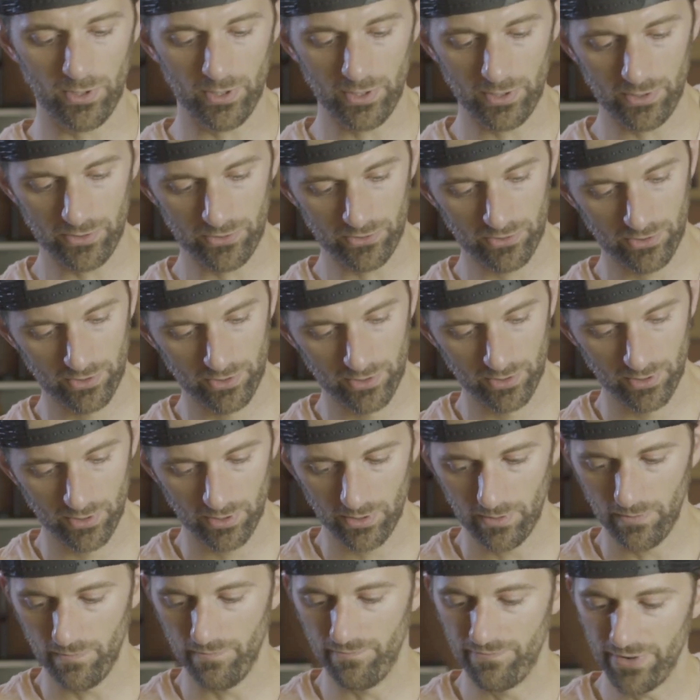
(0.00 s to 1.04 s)
is
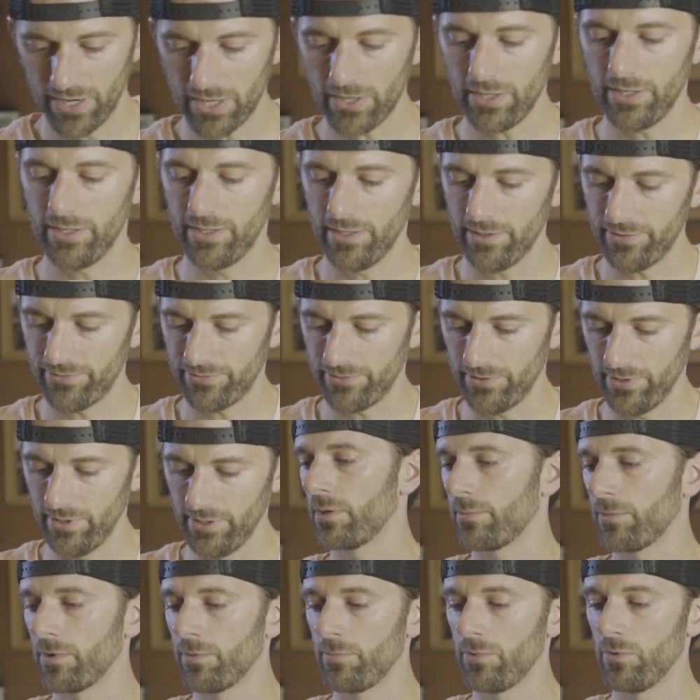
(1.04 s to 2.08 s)
very different.
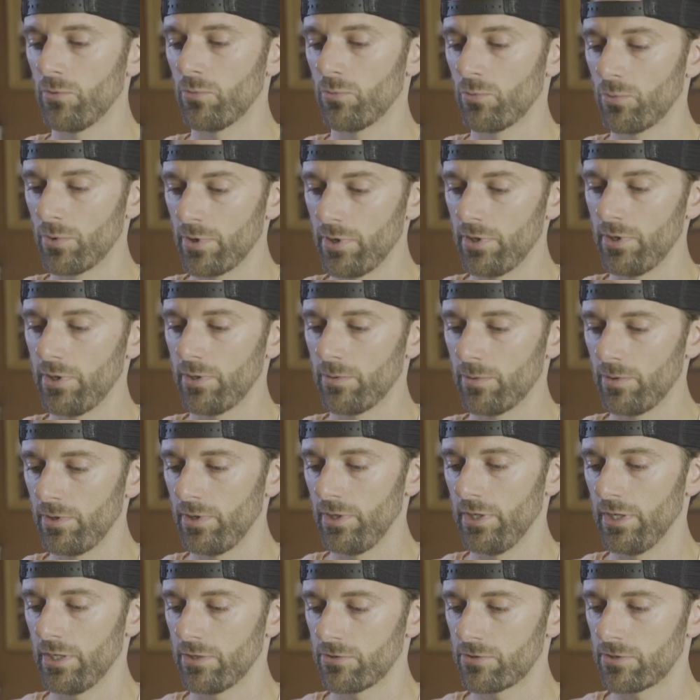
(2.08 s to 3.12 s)
I'm gonna be really,
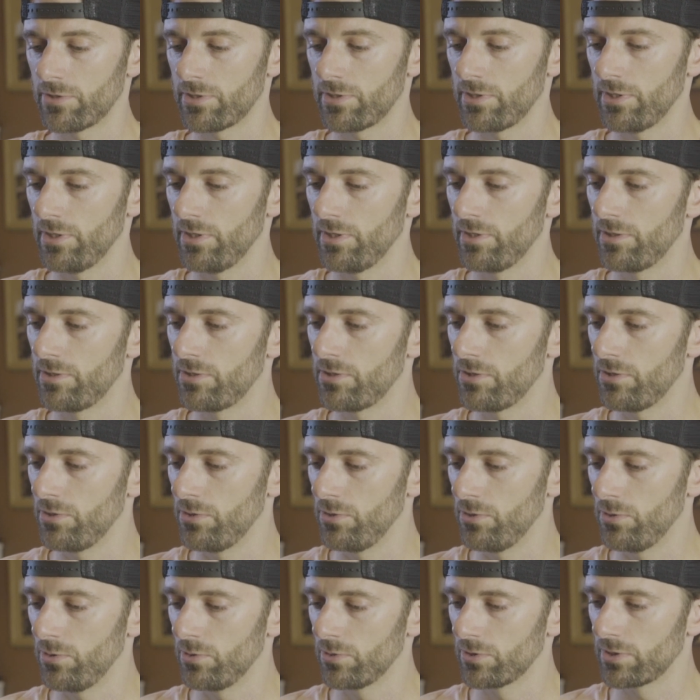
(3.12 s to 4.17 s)
really interested
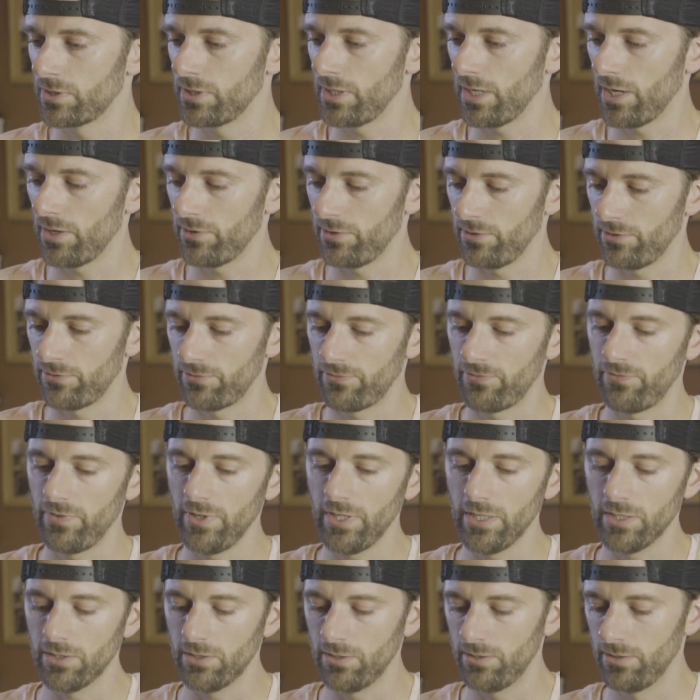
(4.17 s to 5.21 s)
to see how these
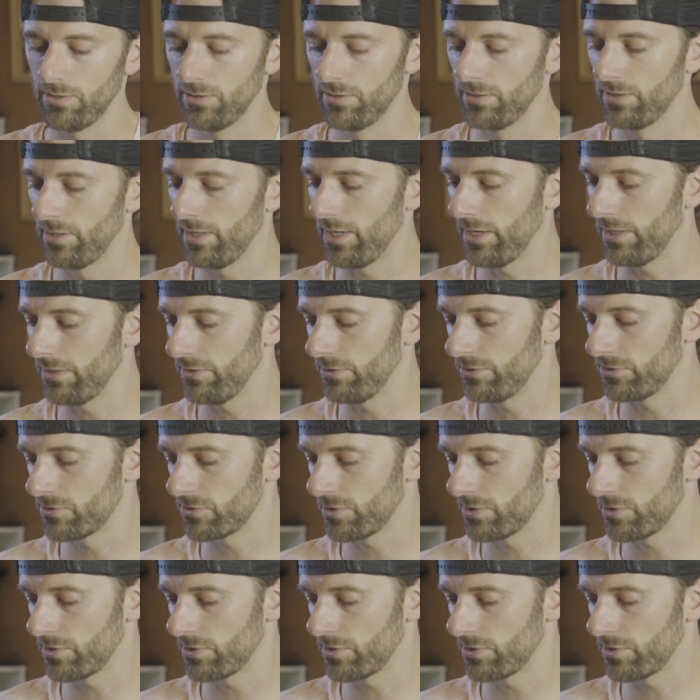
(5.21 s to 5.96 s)
feel out on the